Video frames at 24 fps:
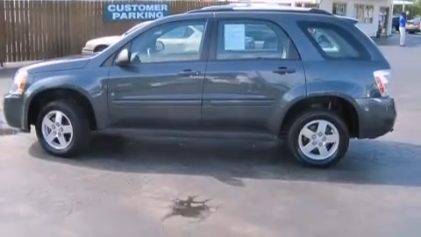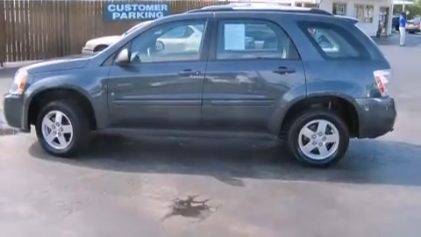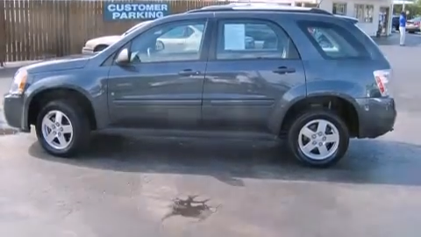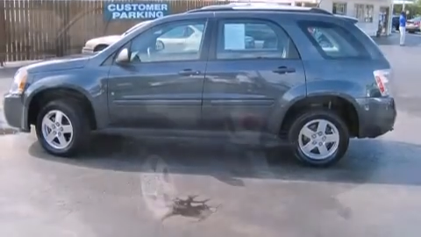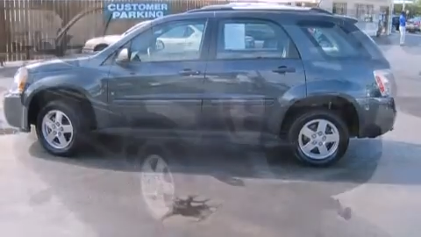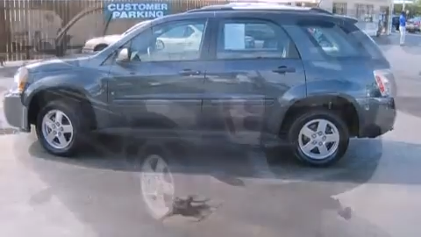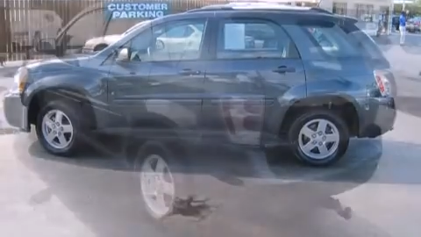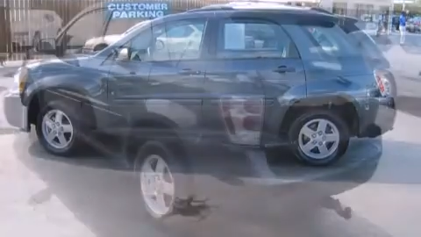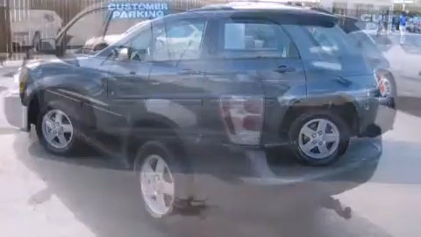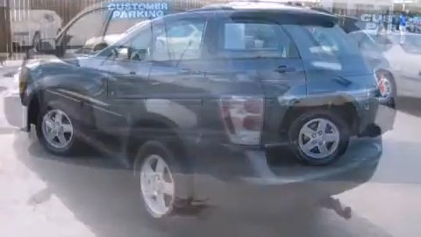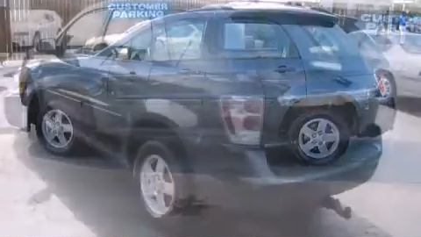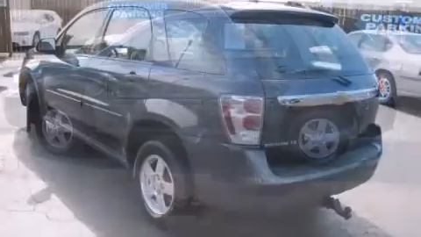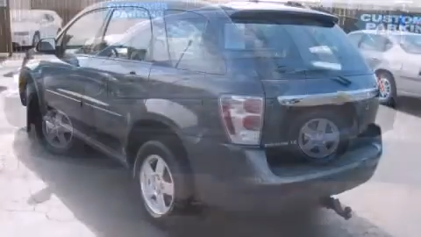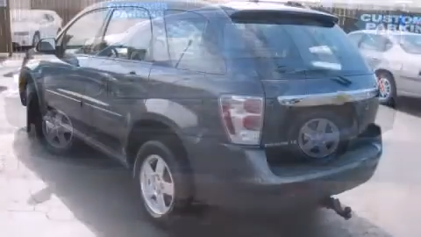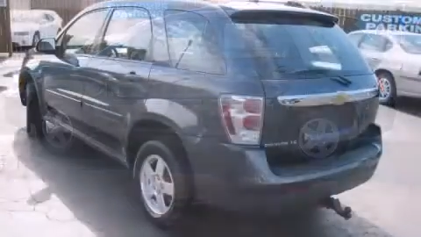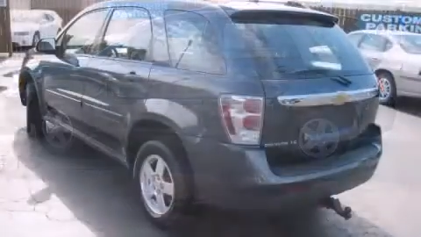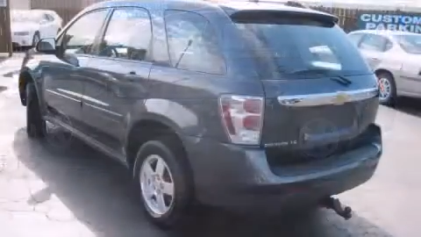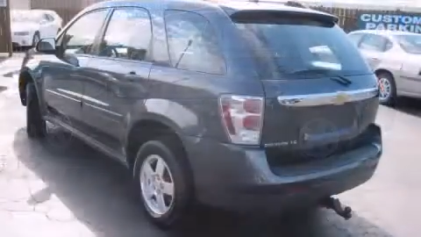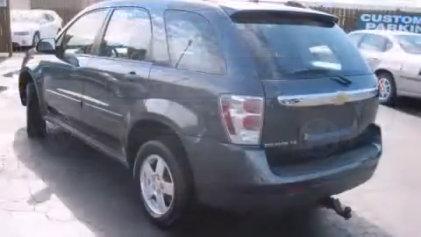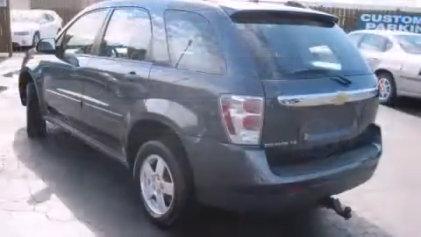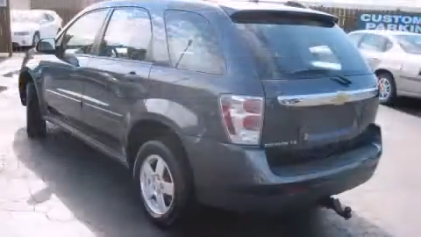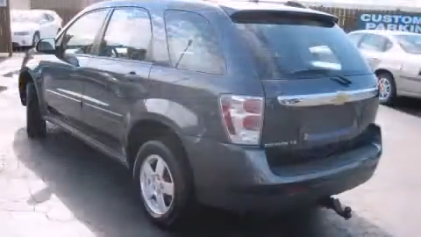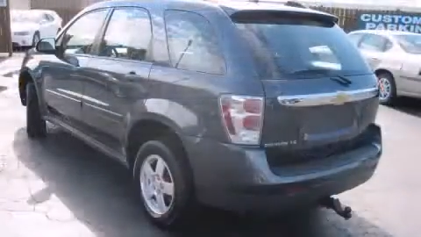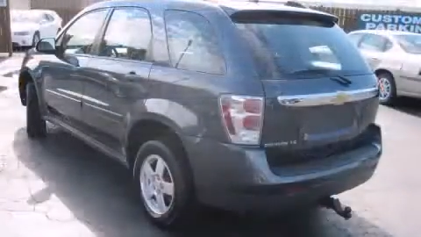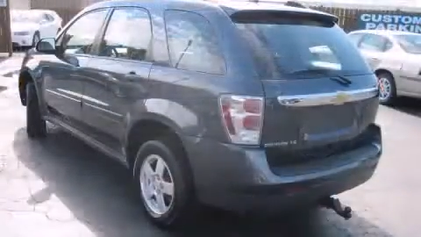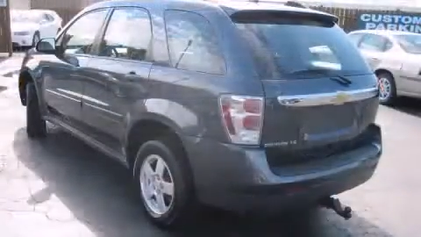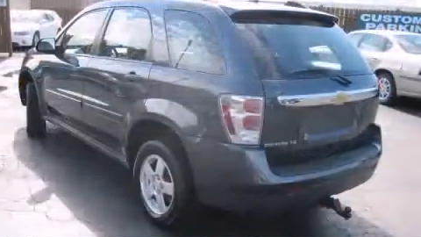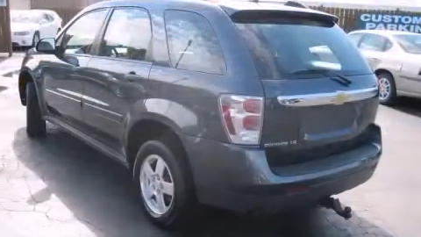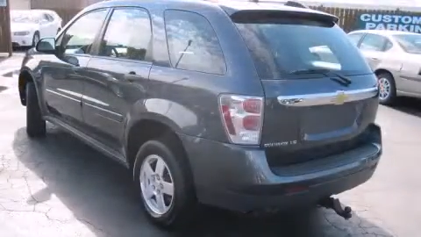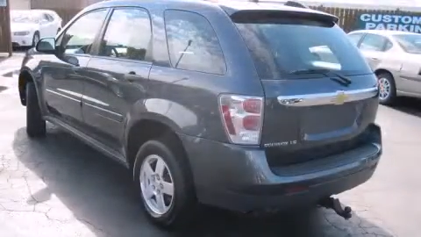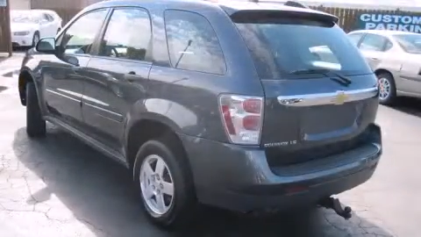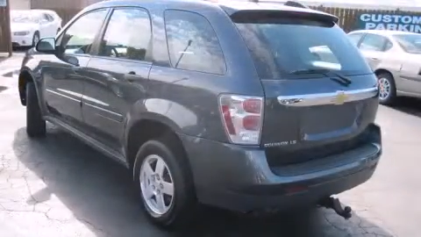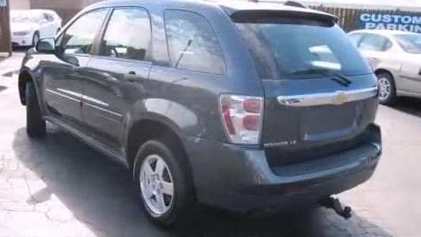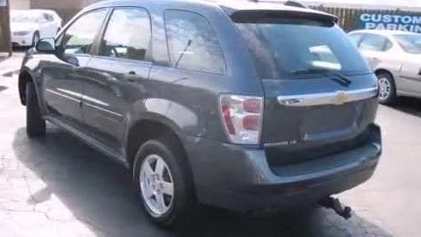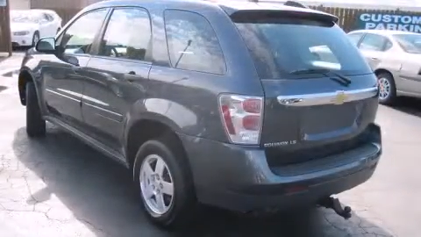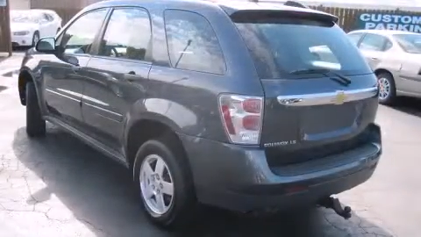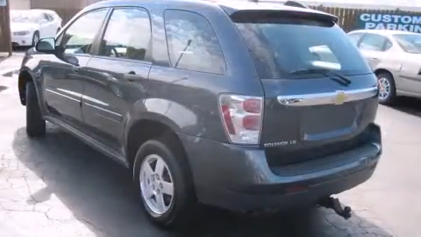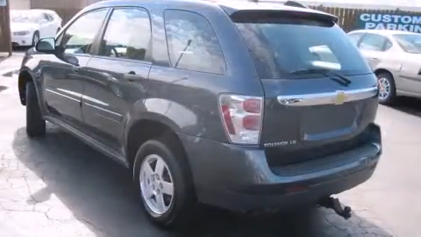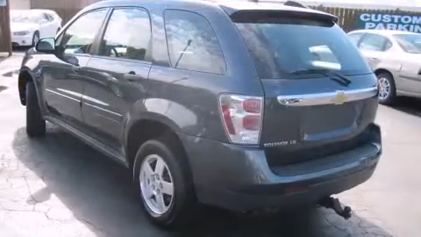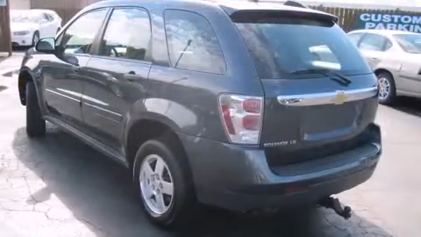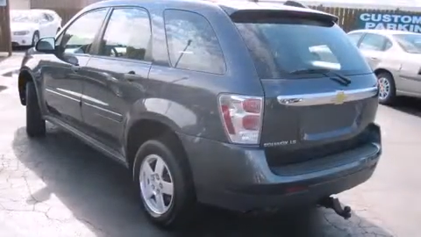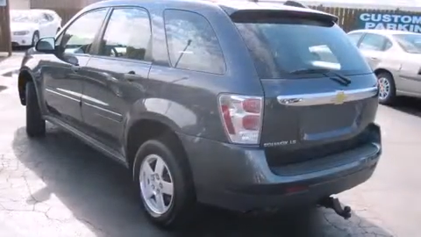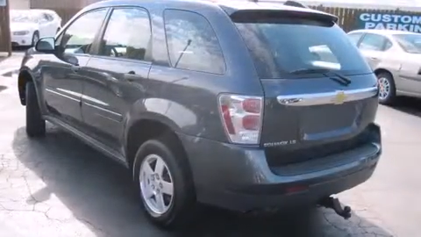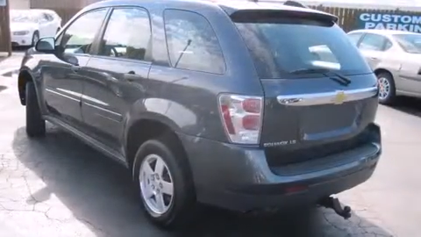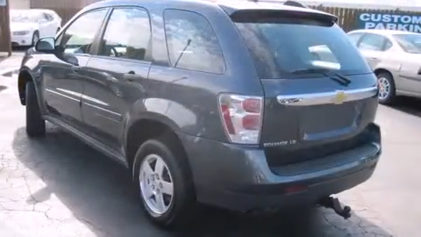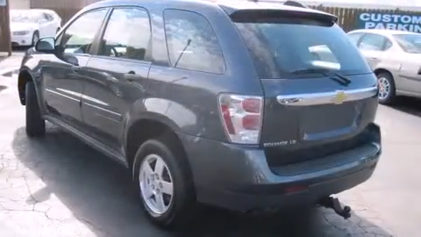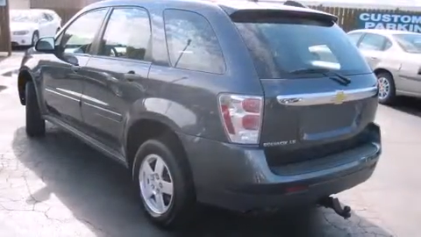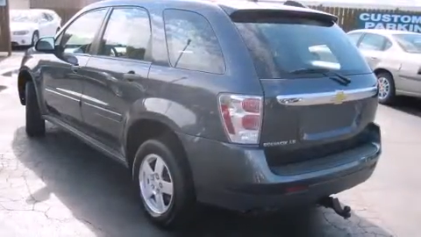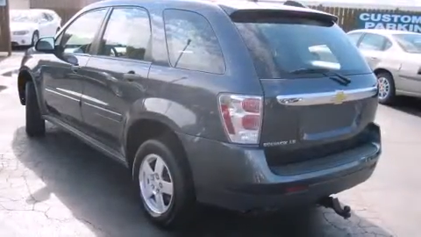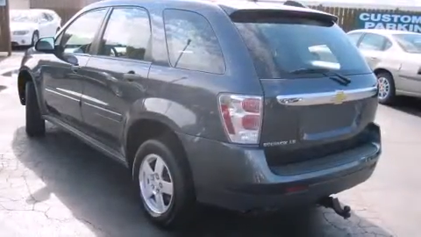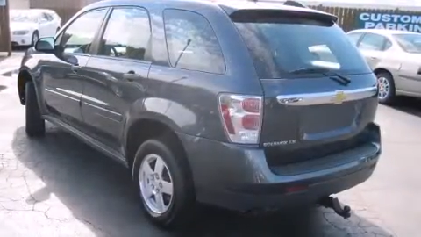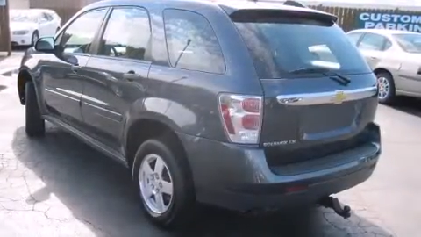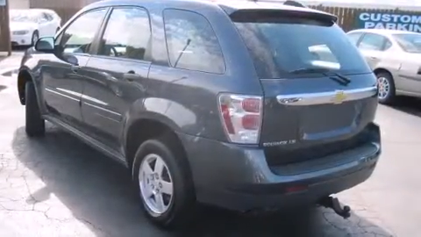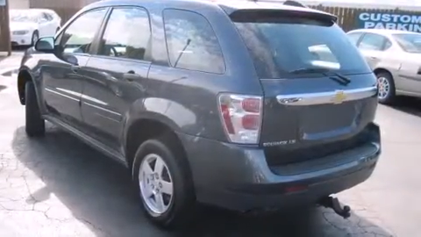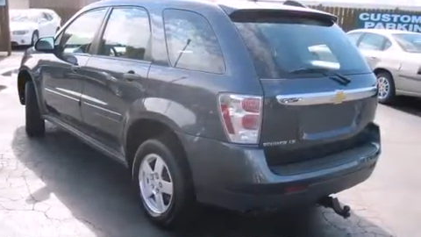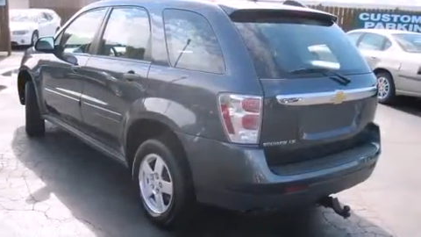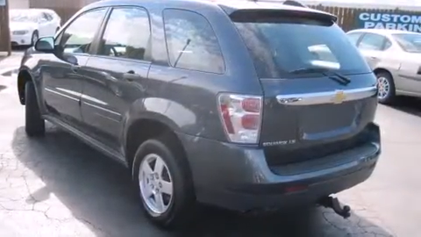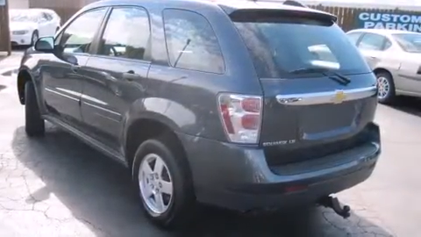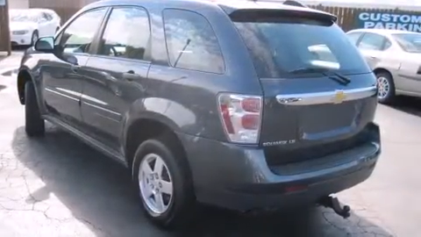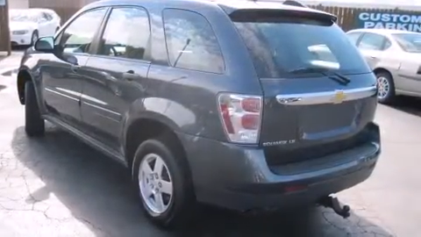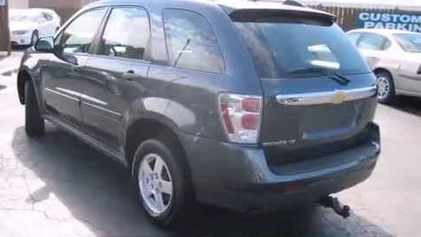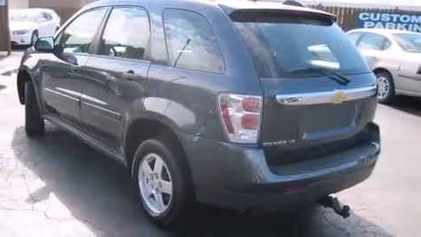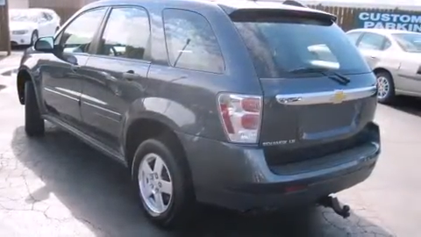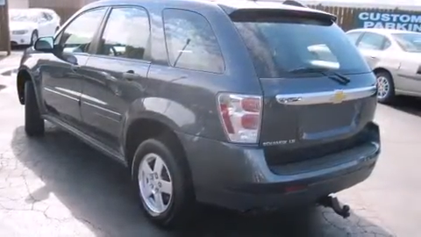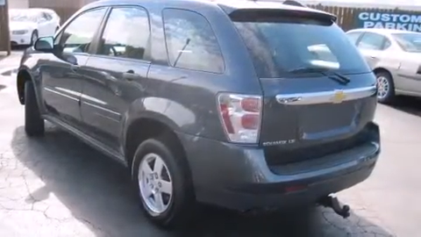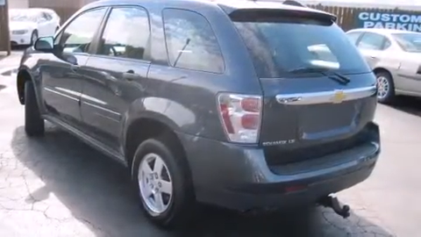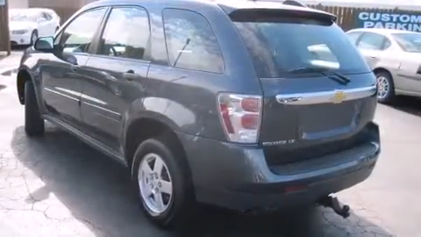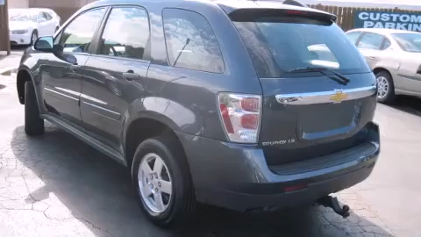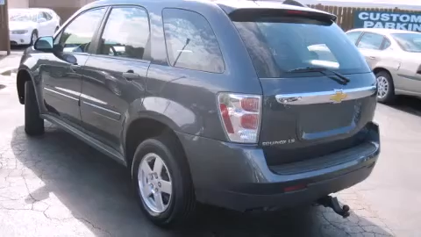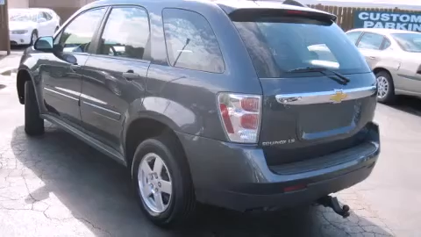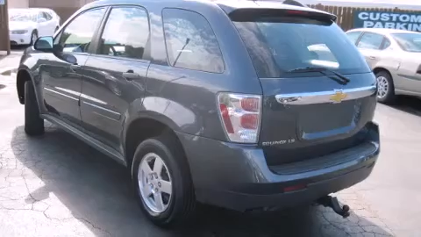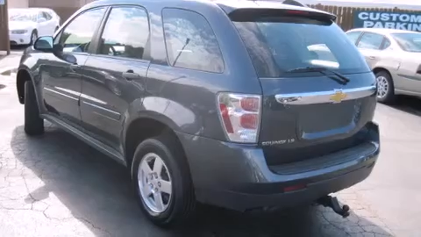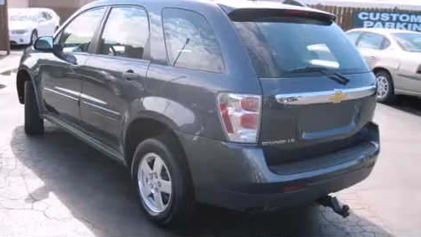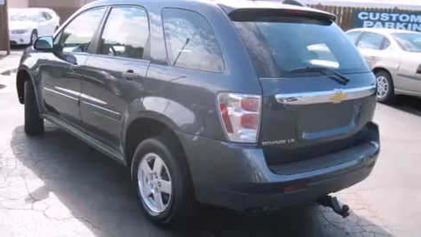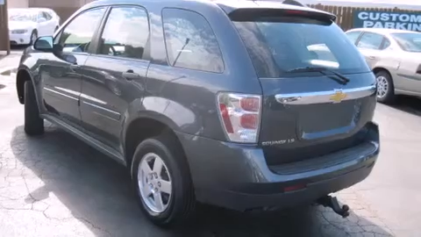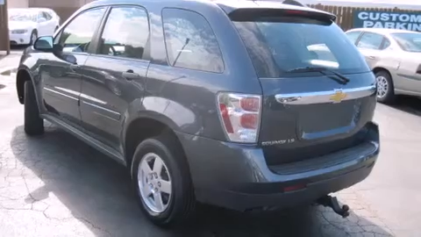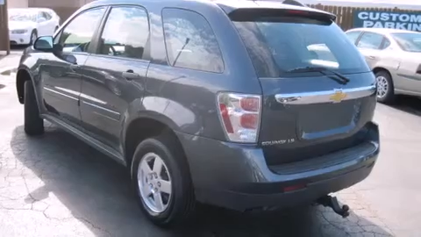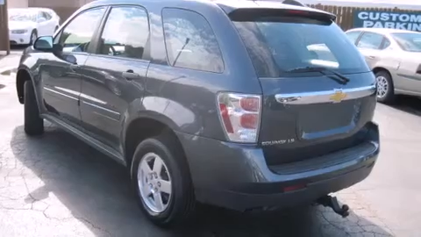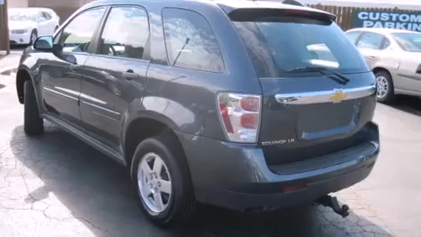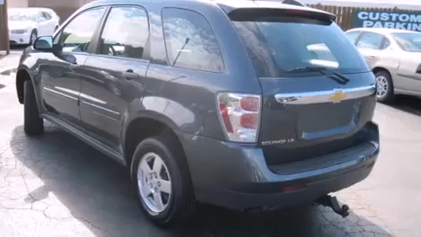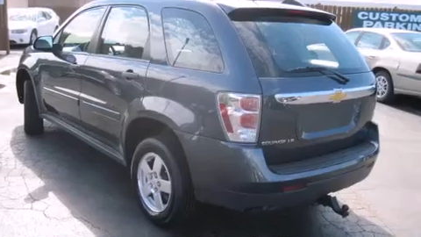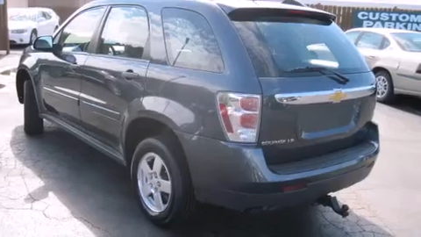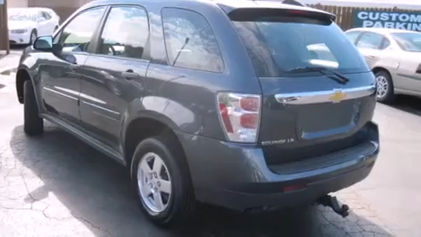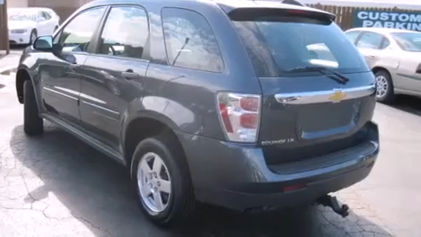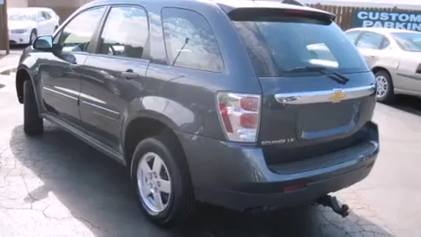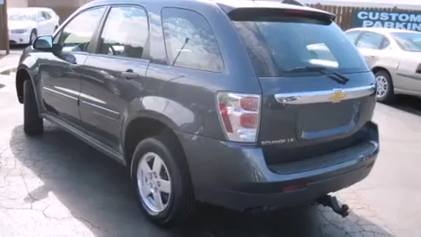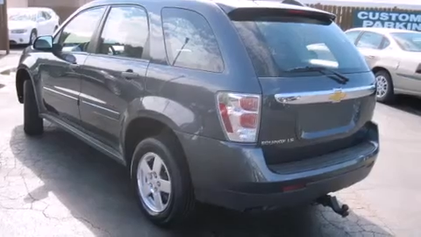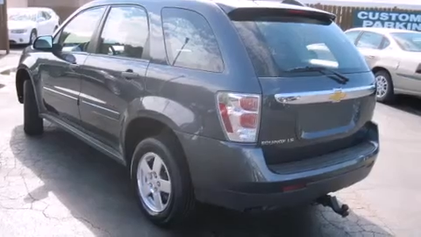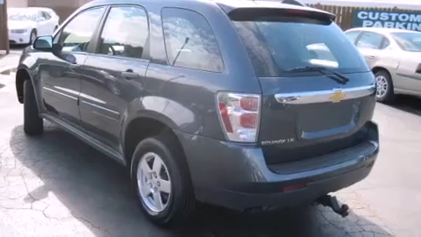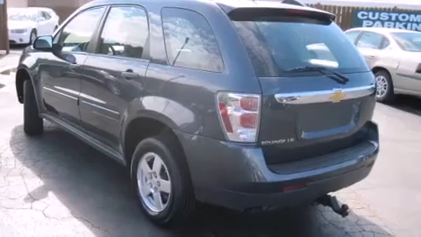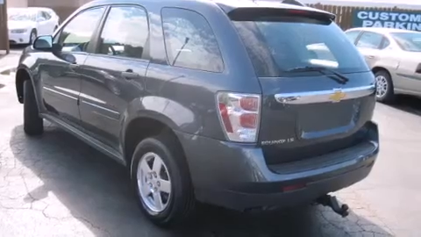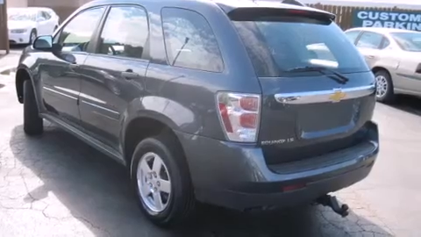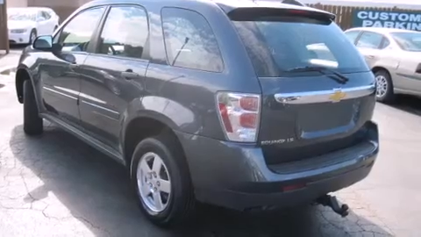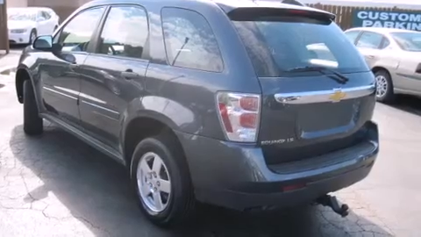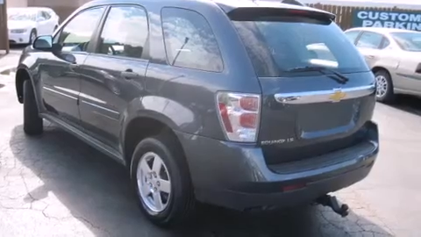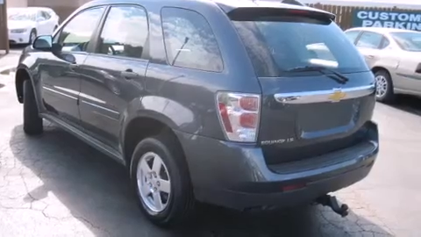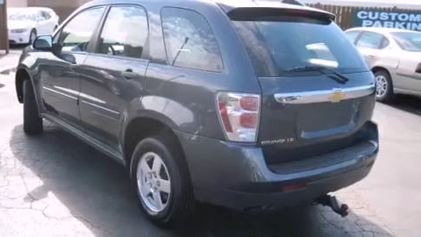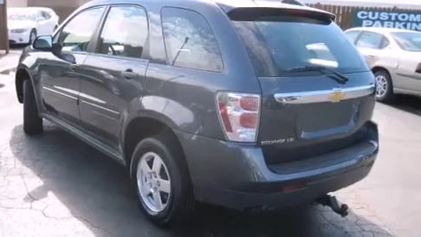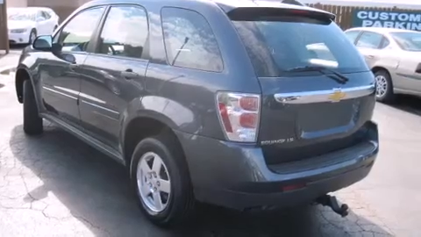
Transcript: No face is visible, so there are no lips to read.